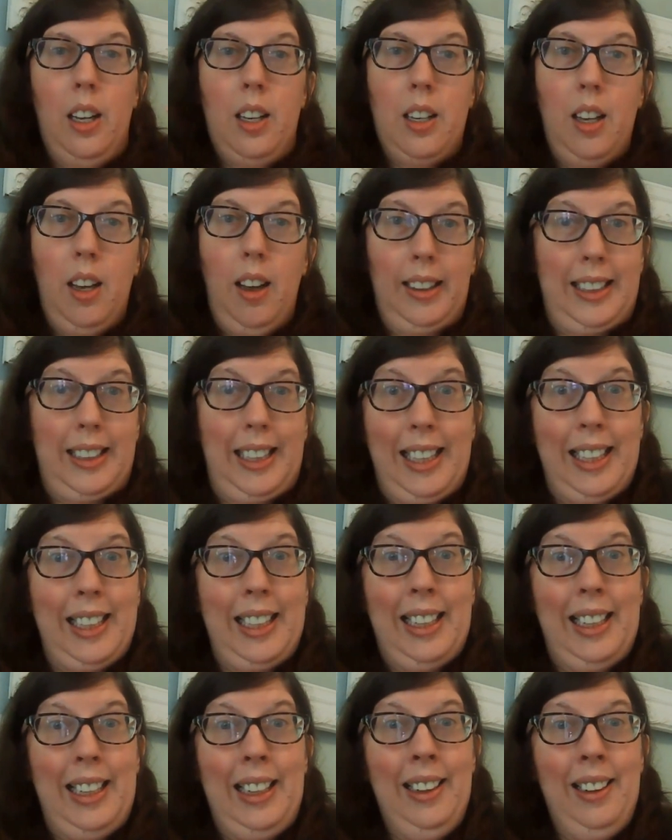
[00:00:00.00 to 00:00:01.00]
a
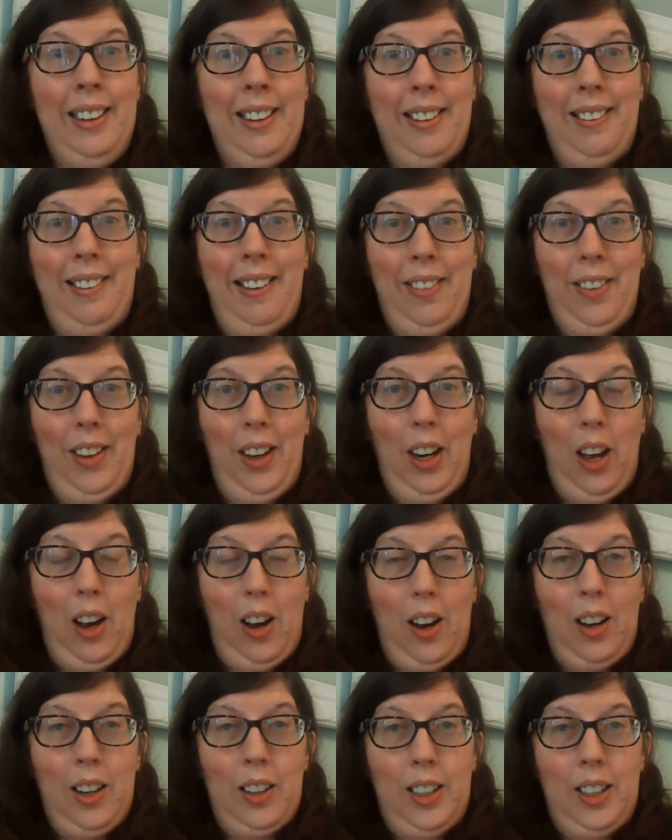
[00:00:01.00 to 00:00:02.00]
key in the
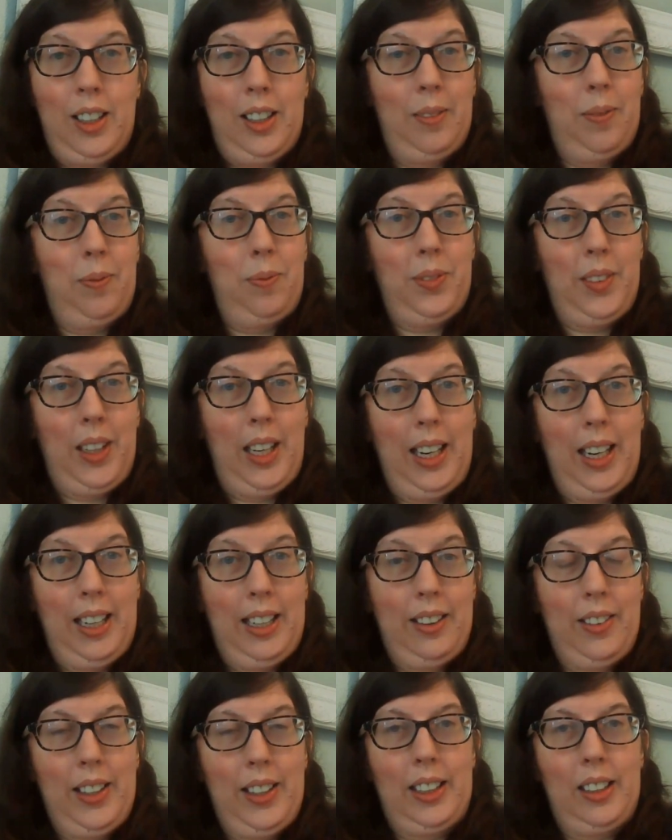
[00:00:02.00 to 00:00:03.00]
lock,
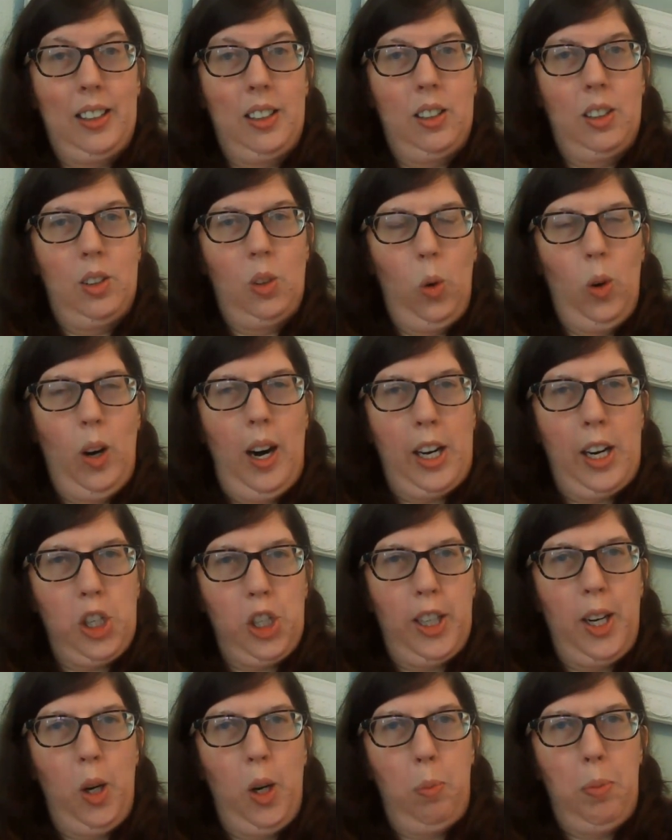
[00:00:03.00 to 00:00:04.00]
and the door
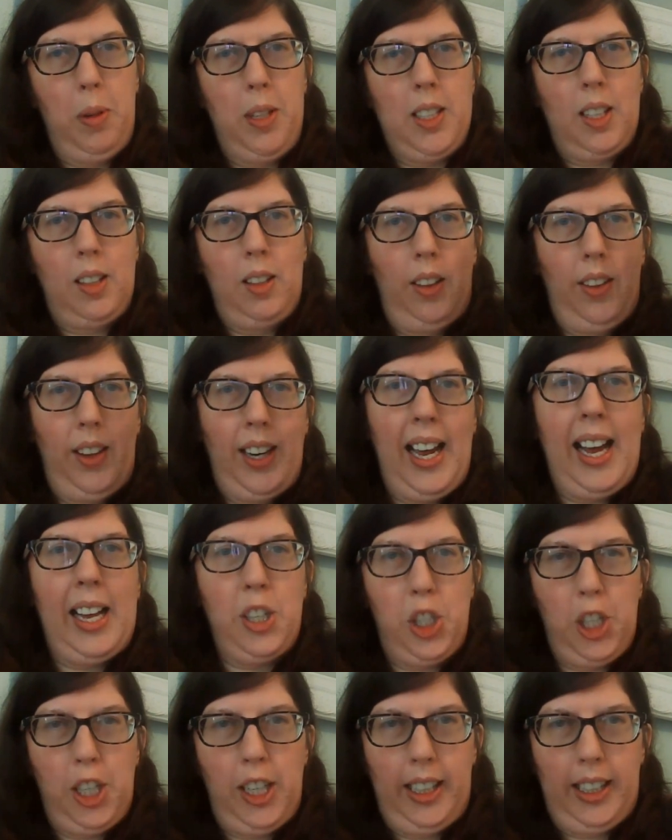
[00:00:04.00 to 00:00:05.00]
actually opens, and then the night
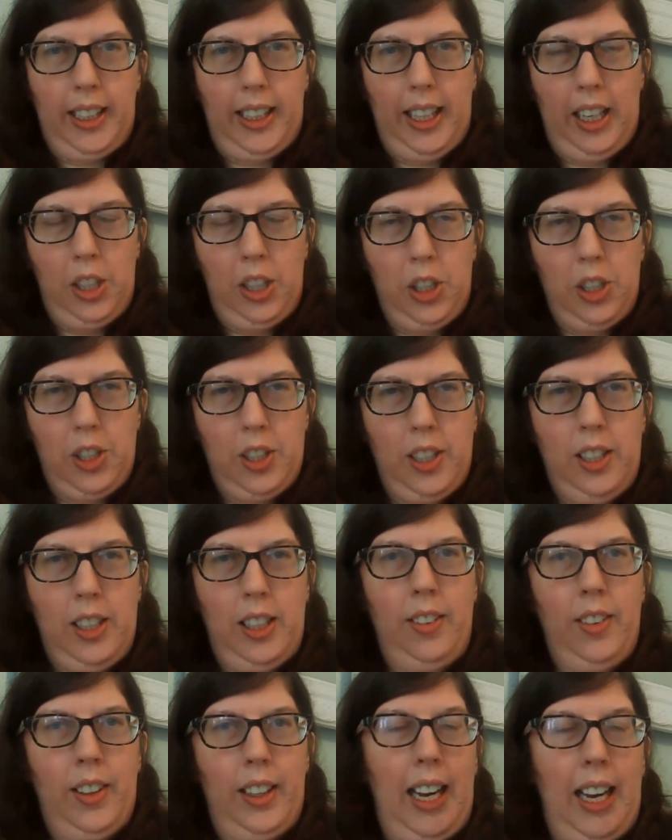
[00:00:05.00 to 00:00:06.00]
chain catches it,
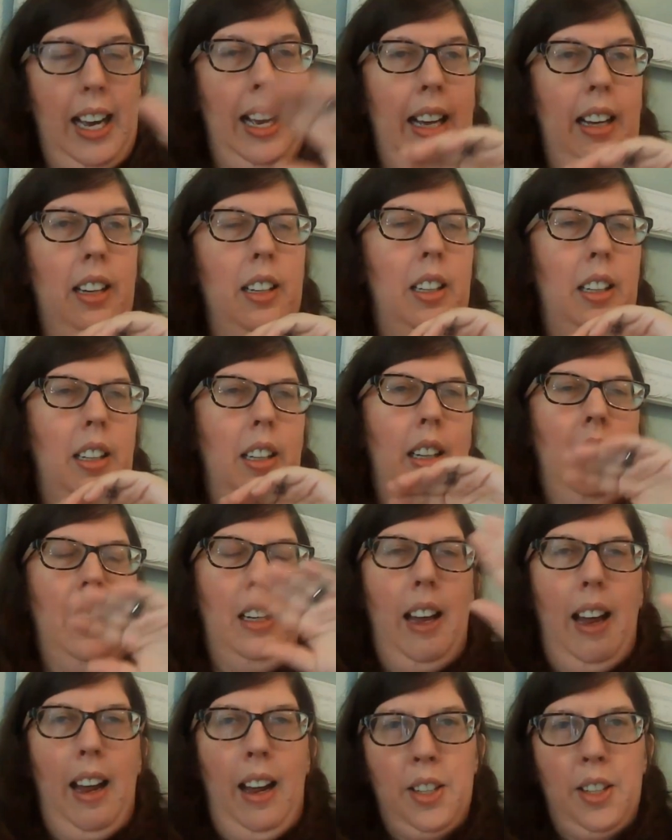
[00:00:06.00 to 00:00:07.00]
and the guy
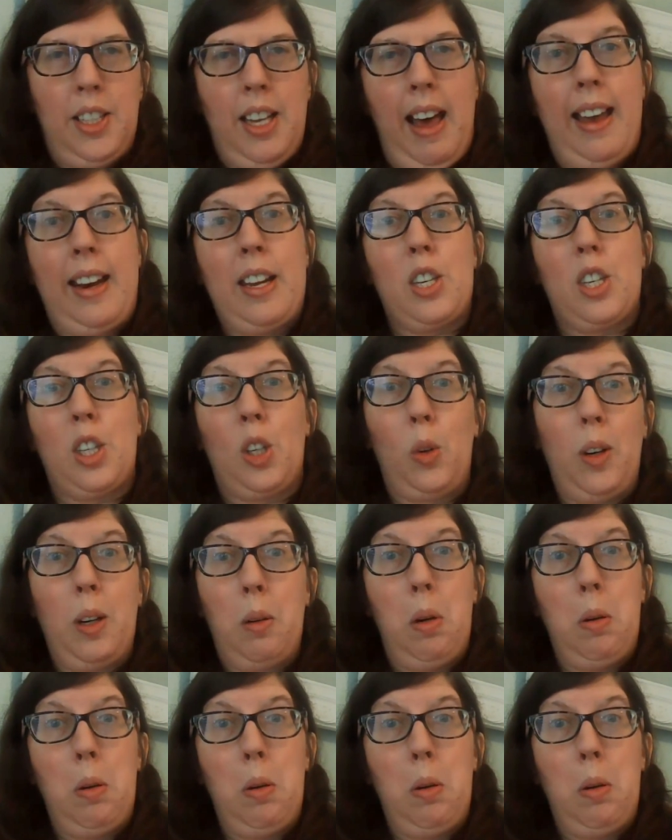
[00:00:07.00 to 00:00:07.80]
Outside is screaming